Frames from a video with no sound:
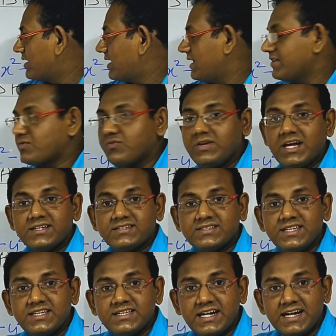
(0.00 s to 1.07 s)
case we are
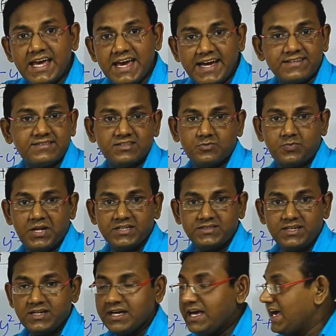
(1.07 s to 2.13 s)
seeing that x is
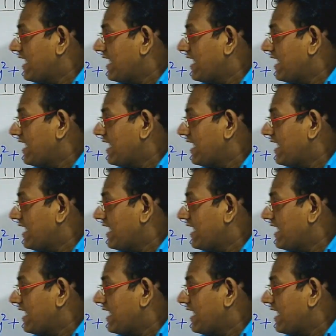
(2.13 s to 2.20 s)
present.